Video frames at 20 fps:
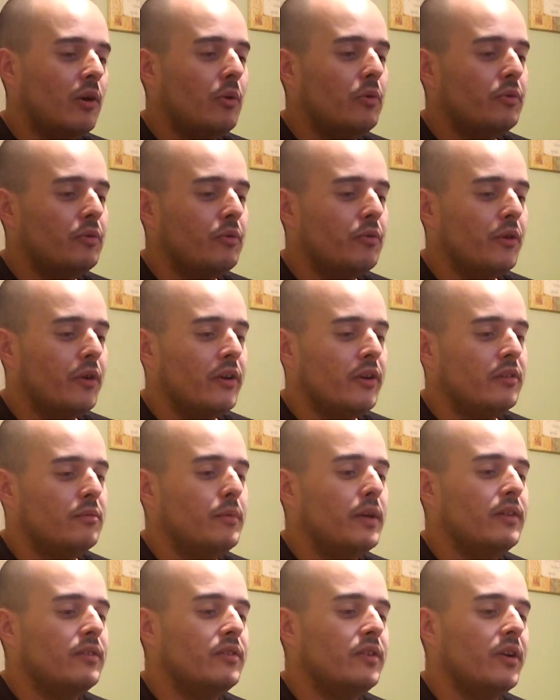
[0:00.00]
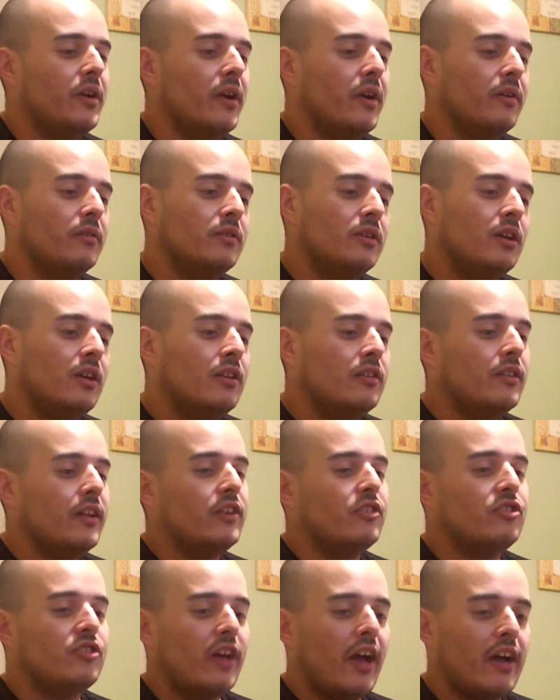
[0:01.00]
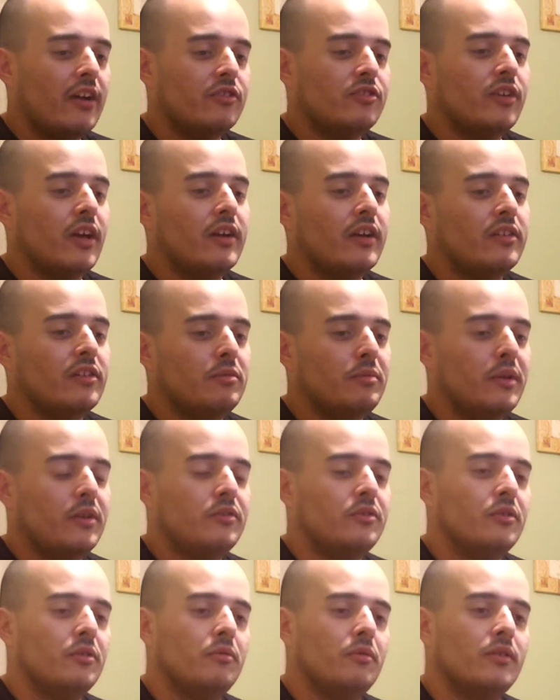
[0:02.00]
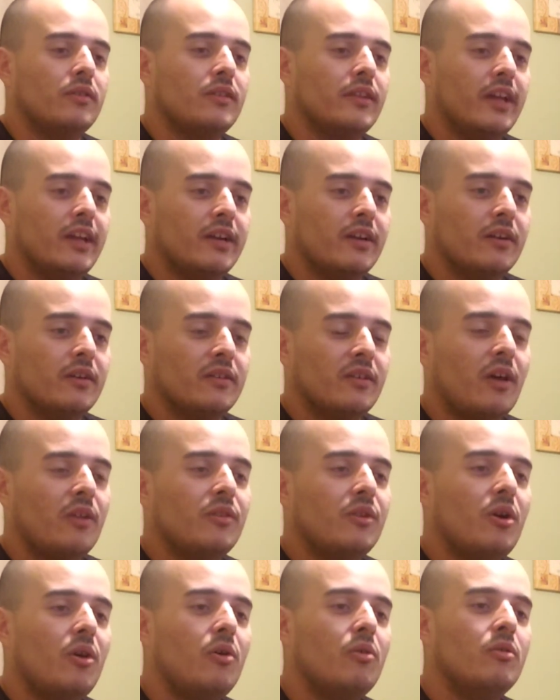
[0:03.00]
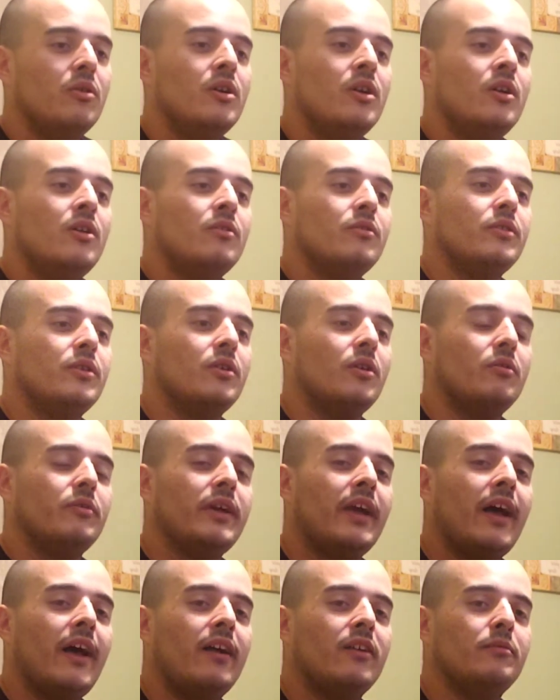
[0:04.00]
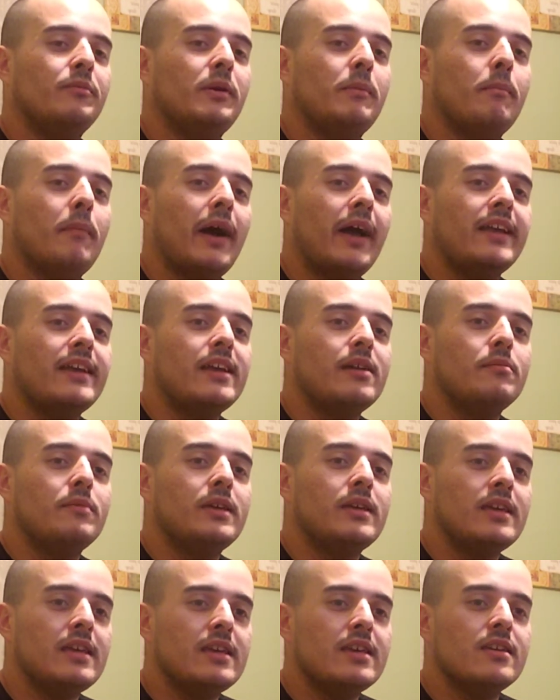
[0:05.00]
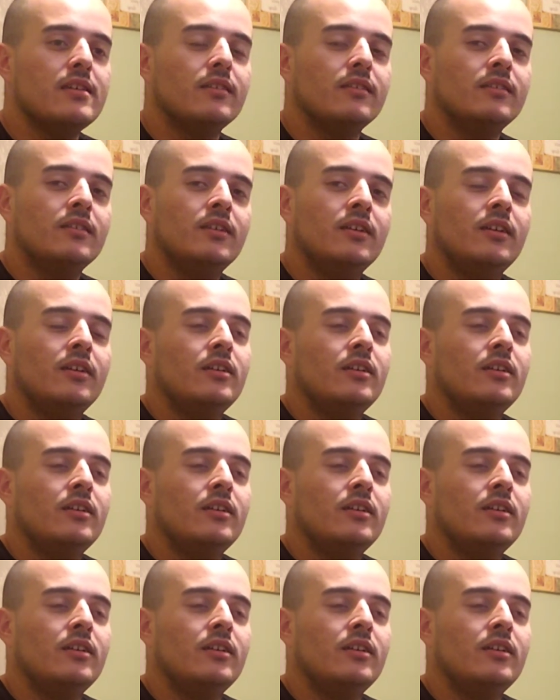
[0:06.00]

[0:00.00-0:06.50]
Those were his best year. Like Shaq's best year was Lakers. Although, you know, we had him in Miami Heat.